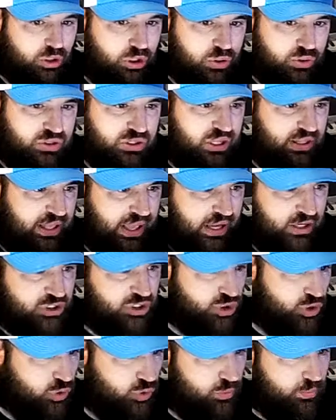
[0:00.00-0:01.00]
using that
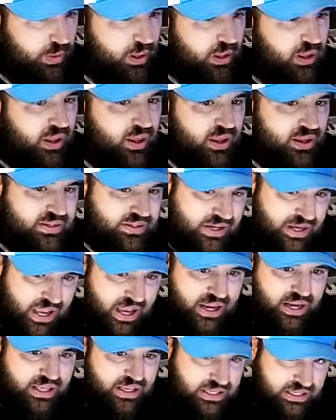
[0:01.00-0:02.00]
tube to
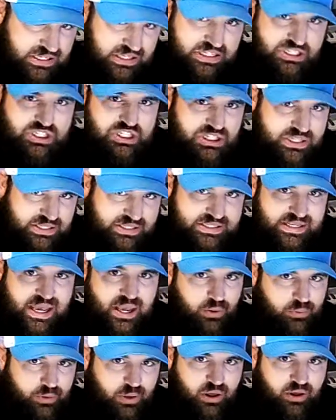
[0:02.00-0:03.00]
kind of condition the
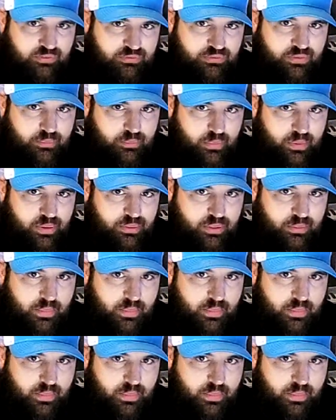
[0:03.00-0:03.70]
sound of the